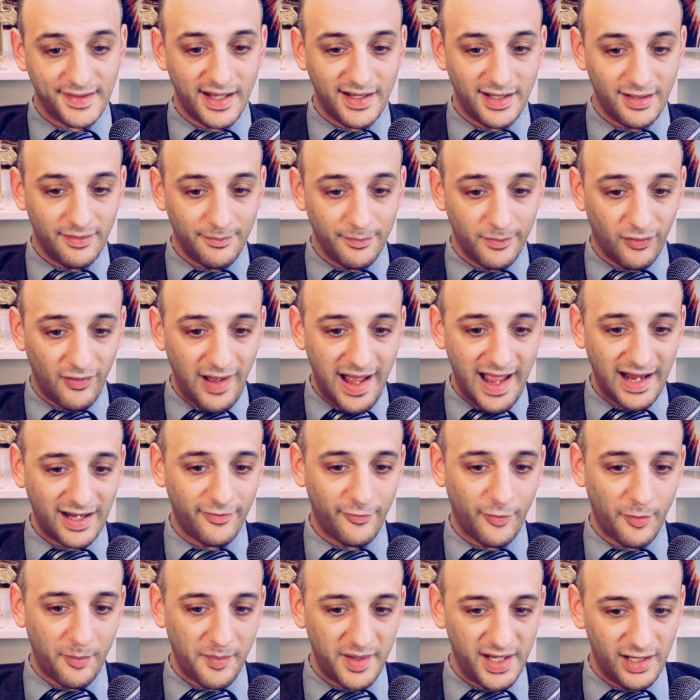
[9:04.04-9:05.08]
the lack
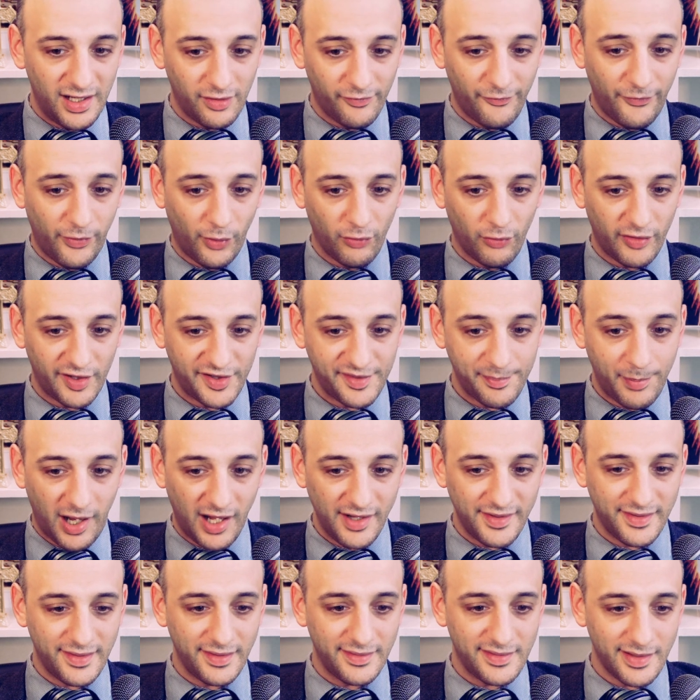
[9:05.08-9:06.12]
of a meaningful
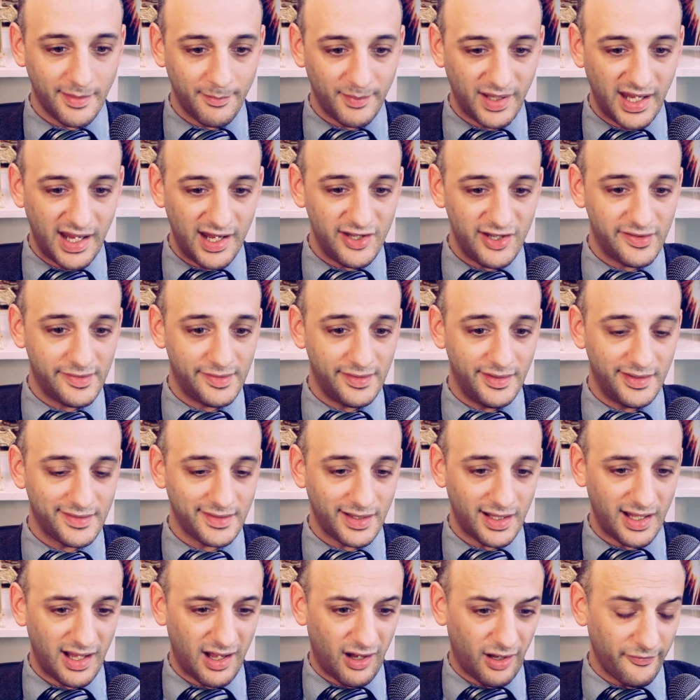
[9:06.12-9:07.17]
response in some cases,
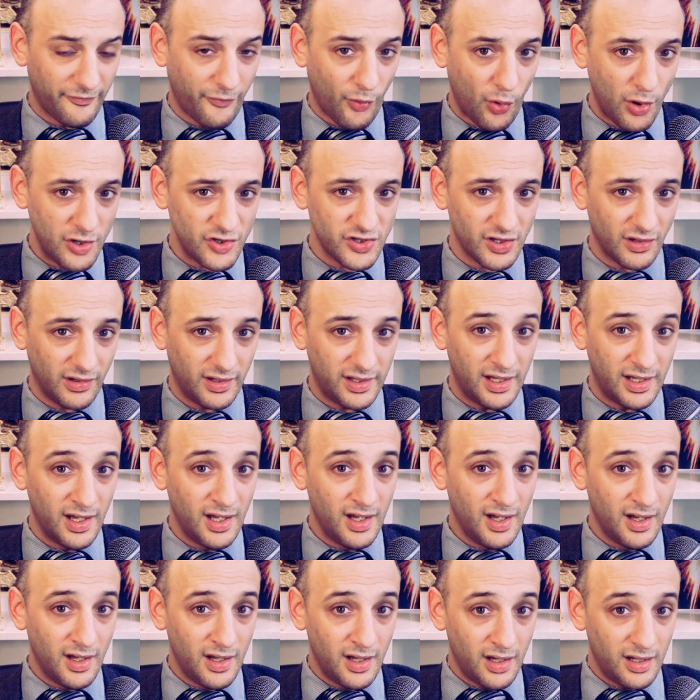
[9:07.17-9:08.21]
unfortunately,
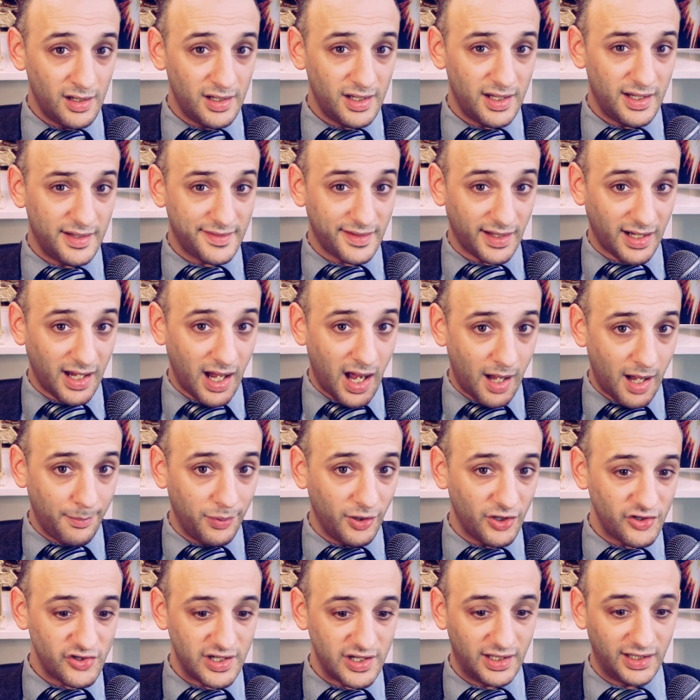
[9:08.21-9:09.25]
is
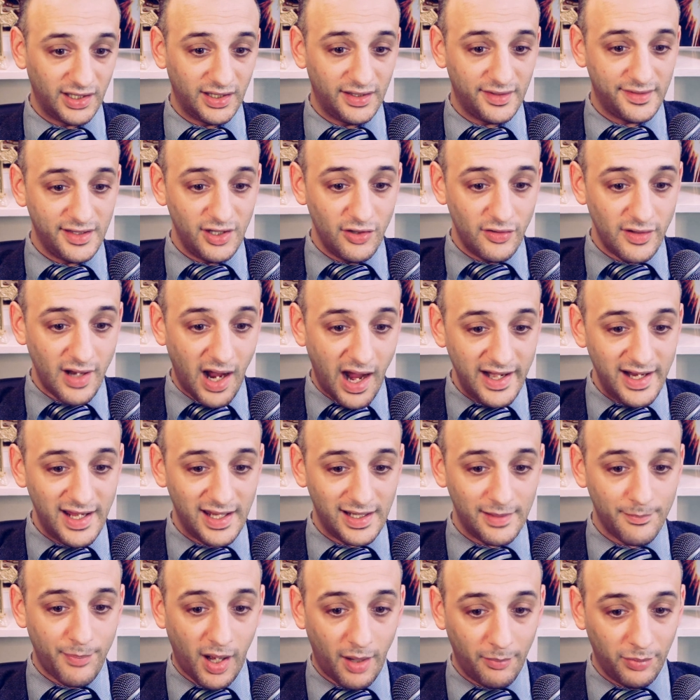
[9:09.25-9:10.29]
accomplishing is
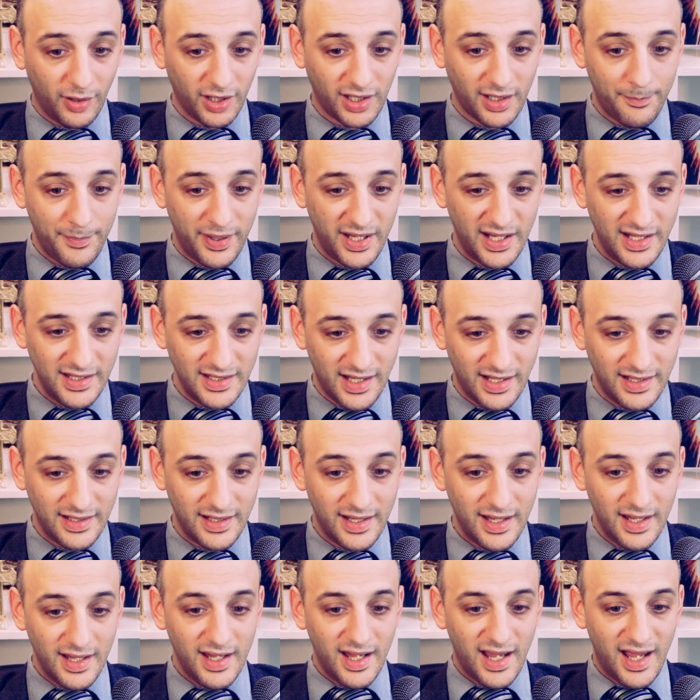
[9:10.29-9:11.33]
uniting public opinion
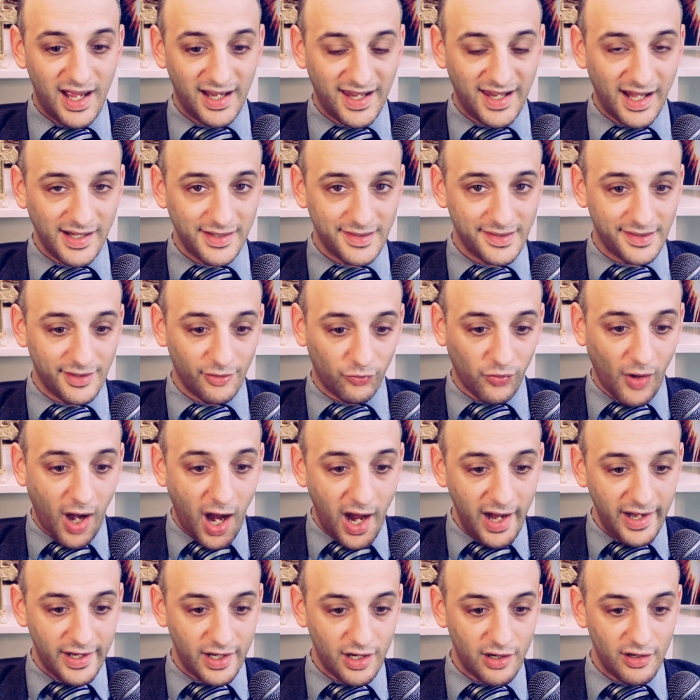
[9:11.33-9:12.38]
against the
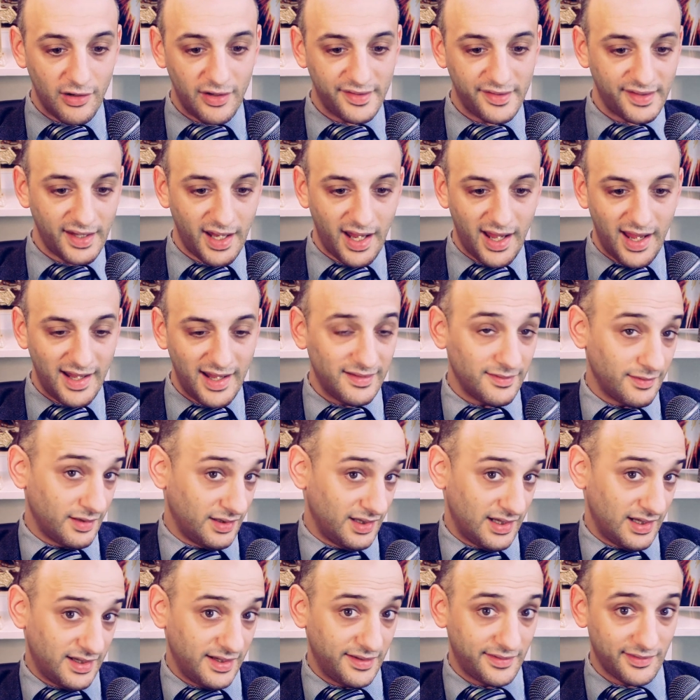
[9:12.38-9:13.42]
rioters and
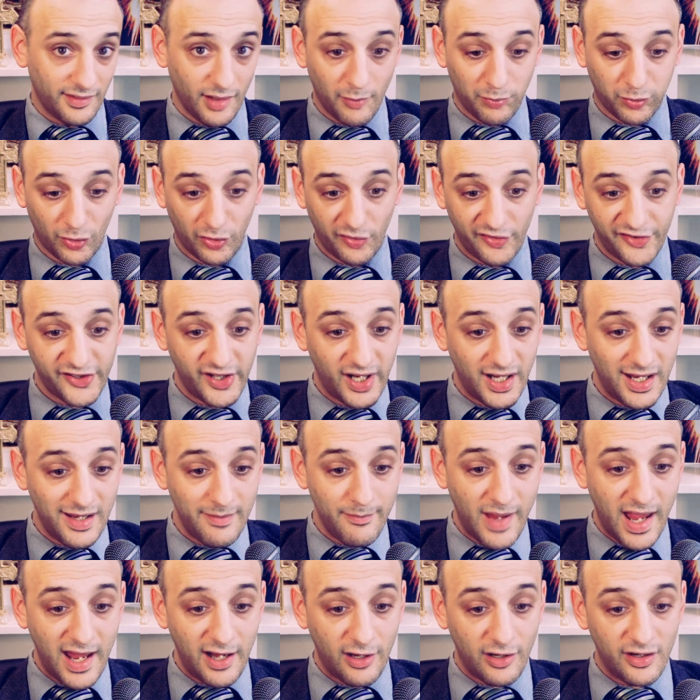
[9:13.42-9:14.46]
these liberal city
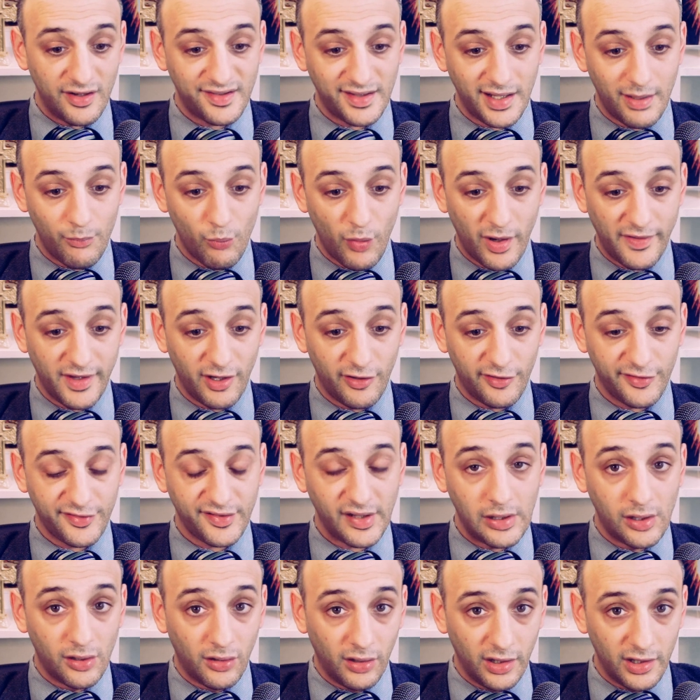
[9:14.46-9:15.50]
mayors. And when there is
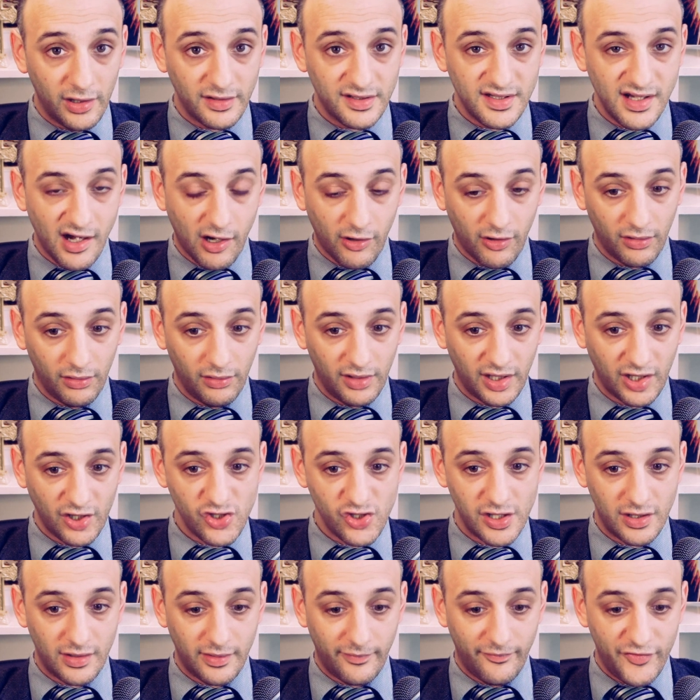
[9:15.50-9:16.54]
a clear
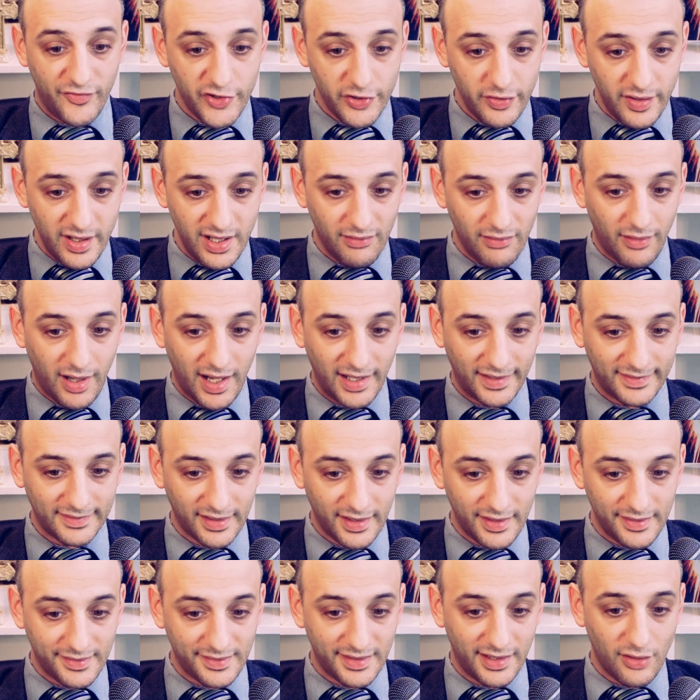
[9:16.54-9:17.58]
dereliction of duty like
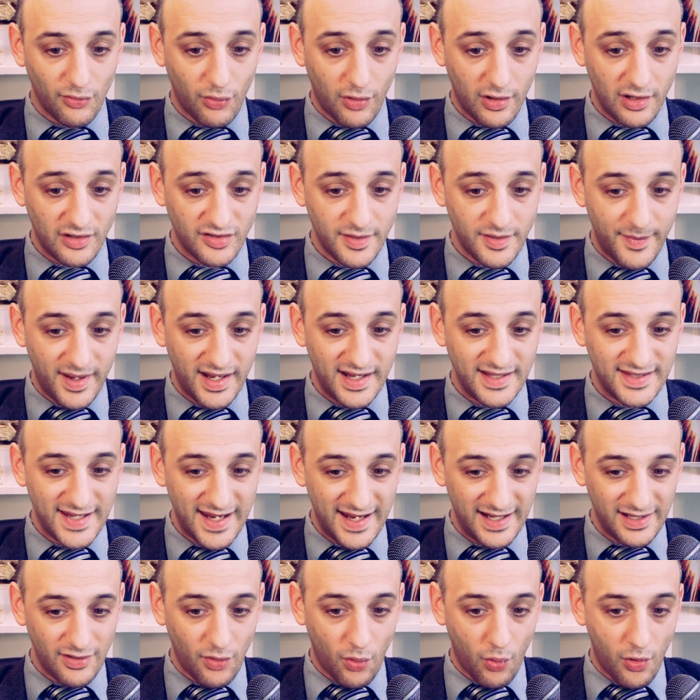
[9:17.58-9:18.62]
this in order to
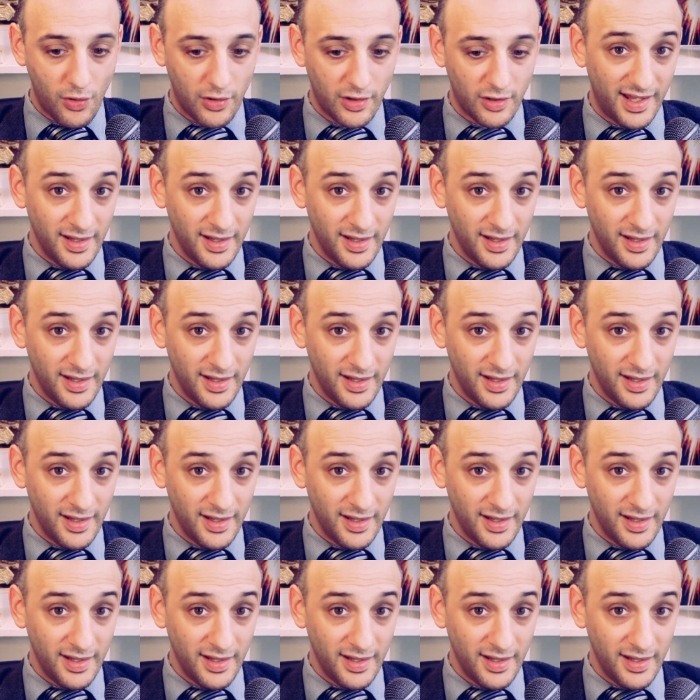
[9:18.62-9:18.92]
maintain order